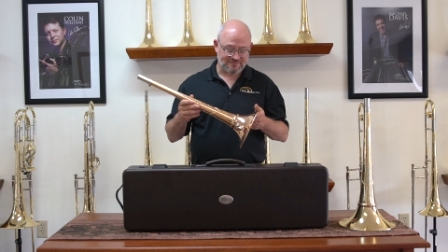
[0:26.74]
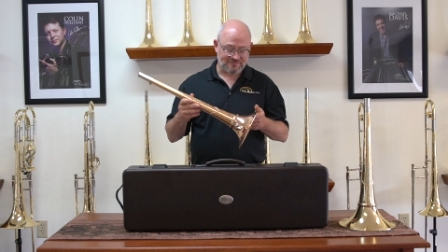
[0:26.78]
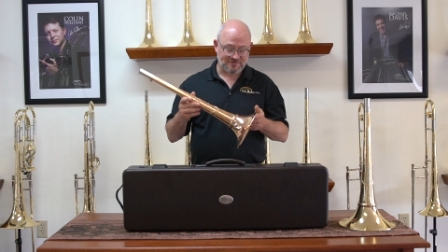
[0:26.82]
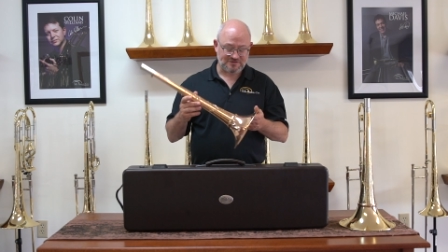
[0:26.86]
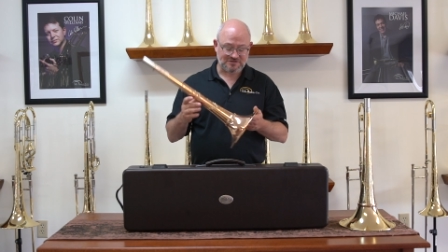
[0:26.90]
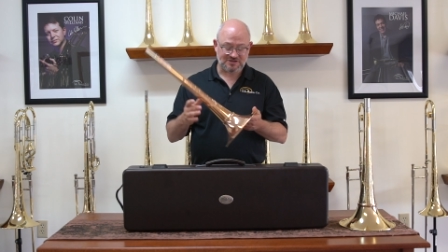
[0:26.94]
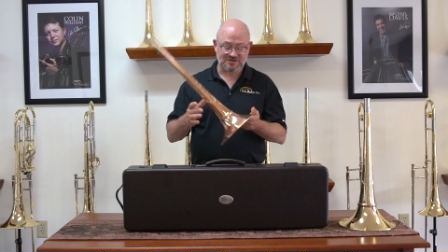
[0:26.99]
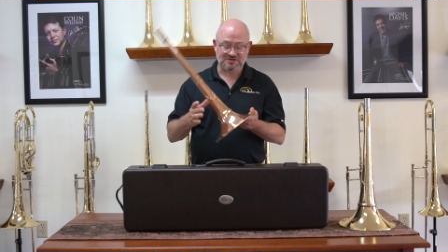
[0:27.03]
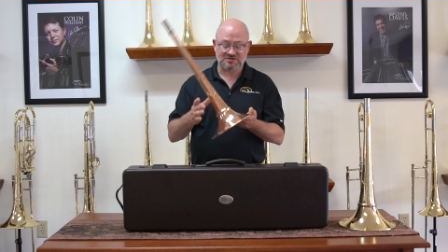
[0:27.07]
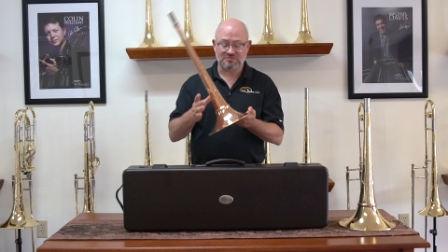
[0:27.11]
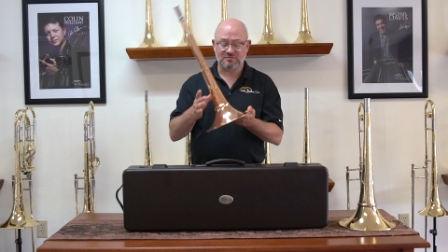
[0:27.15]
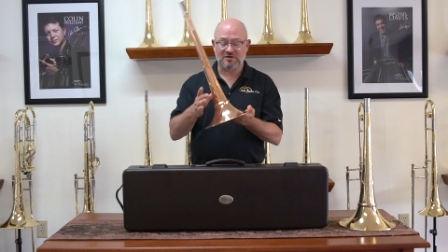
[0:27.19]

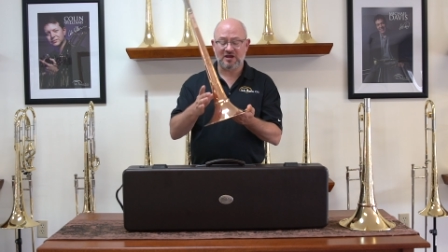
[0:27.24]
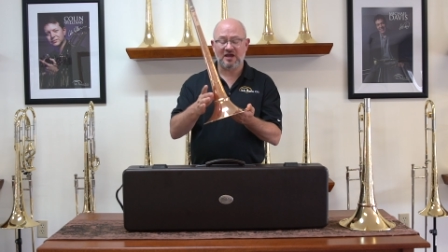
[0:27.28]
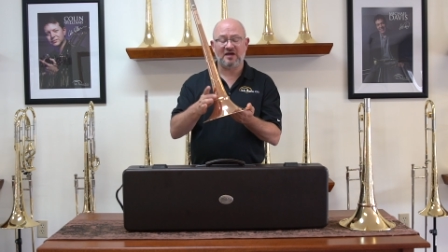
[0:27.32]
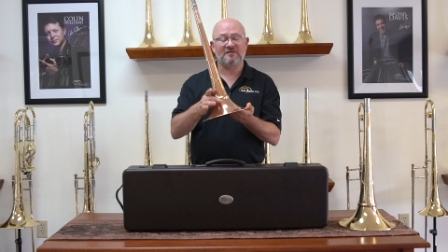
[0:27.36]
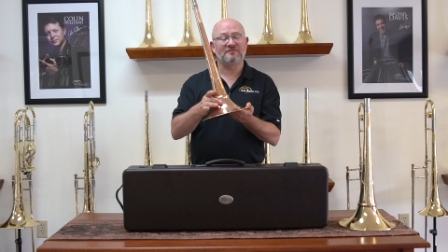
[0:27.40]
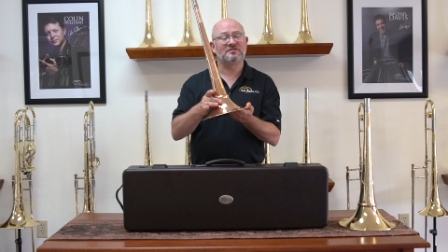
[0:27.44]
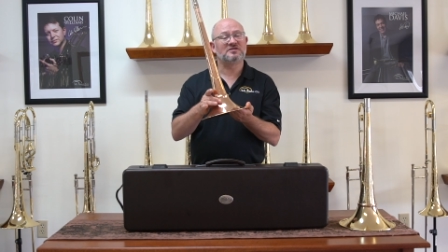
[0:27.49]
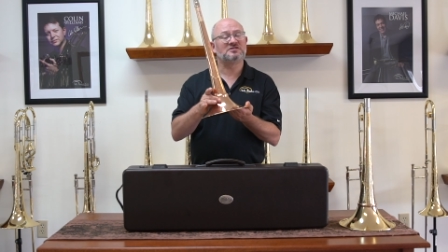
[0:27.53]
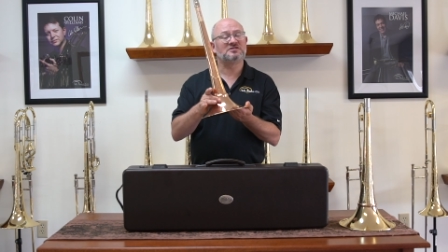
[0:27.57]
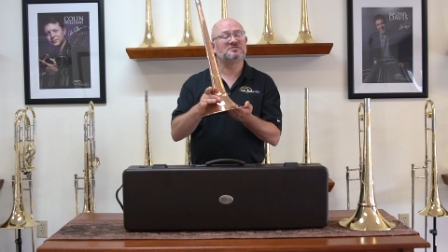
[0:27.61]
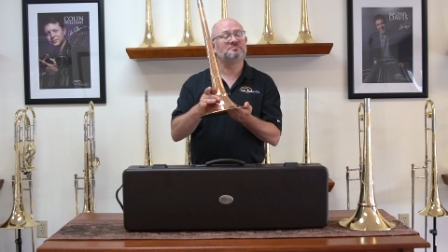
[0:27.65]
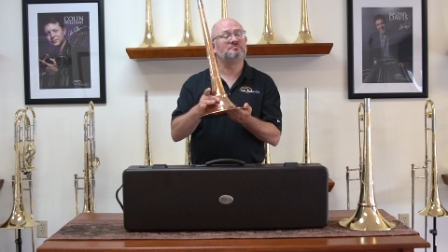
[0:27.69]
difference is we
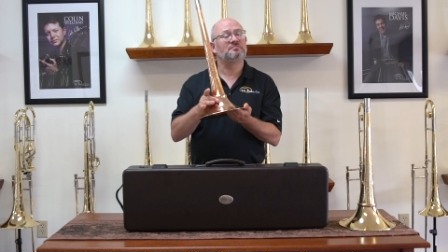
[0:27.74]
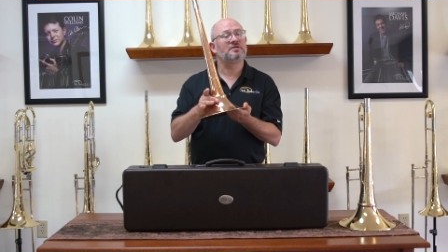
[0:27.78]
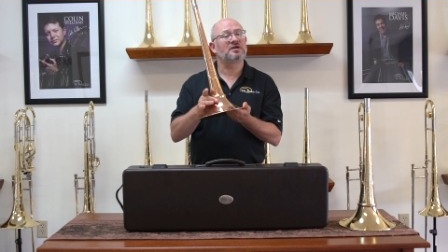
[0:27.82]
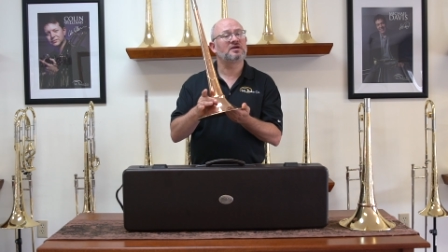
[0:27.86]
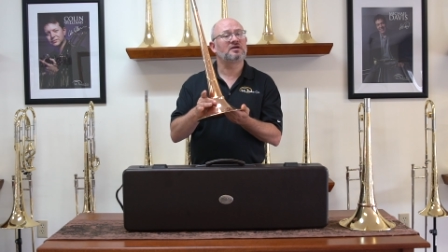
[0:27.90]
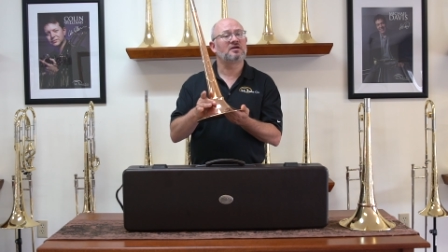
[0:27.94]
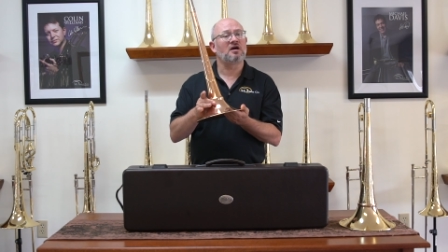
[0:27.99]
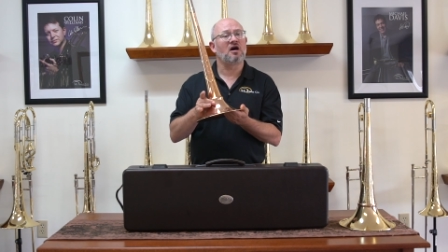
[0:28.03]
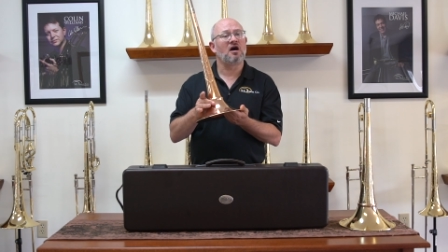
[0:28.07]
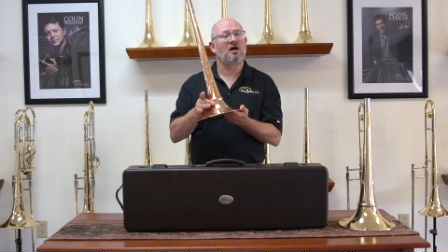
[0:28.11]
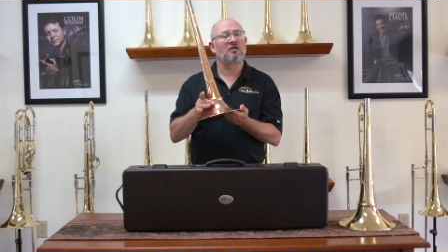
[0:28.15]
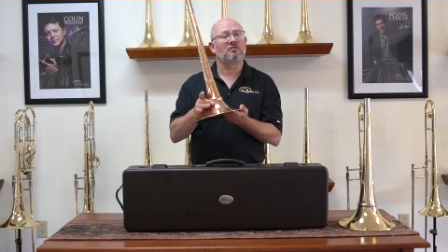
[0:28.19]
have this
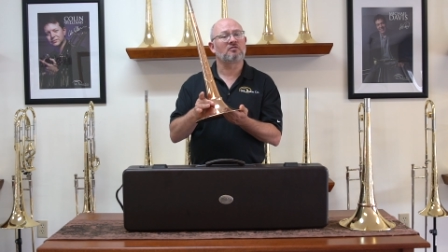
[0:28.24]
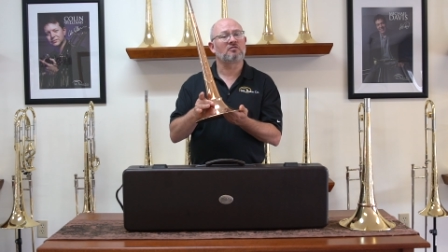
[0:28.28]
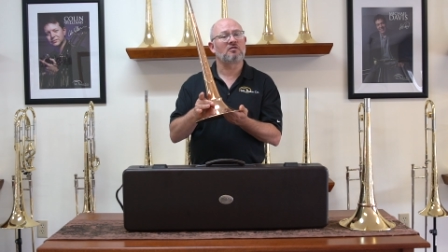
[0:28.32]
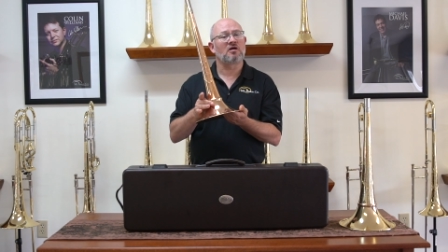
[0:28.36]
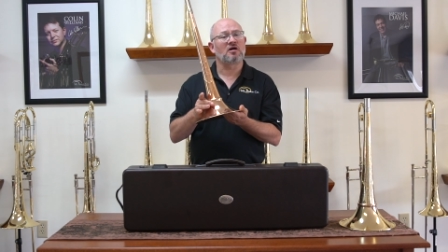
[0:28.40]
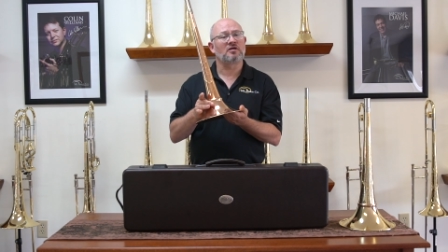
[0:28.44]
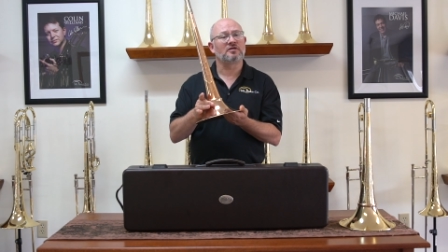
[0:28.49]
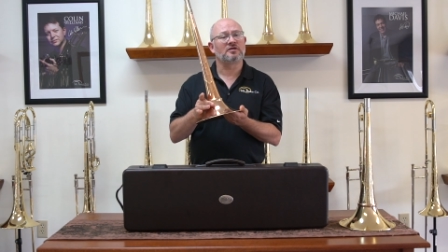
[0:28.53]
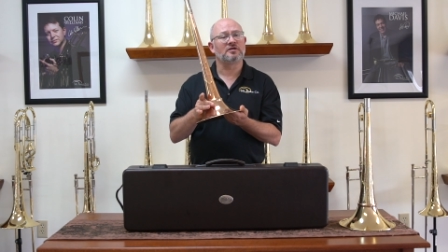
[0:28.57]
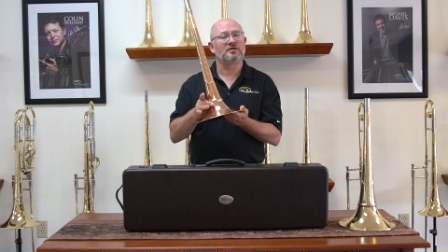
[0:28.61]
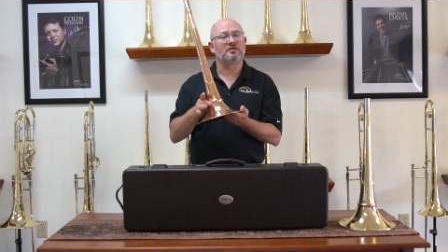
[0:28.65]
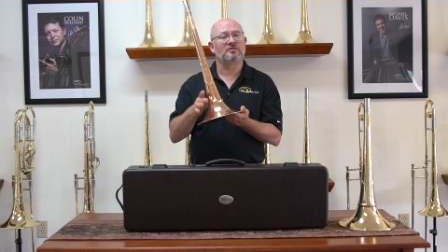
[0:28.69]
big collar
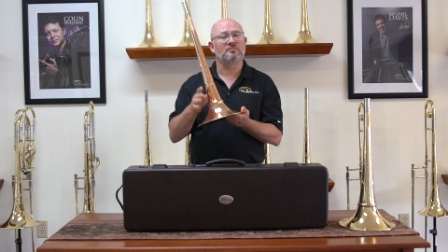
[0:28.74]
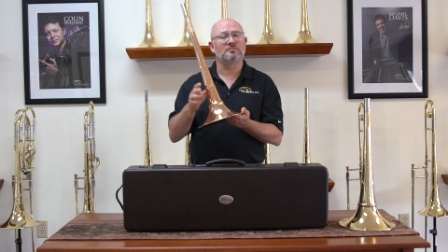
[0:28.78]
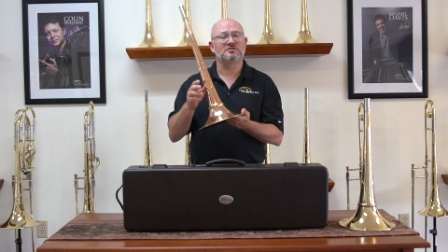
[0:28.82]
on here,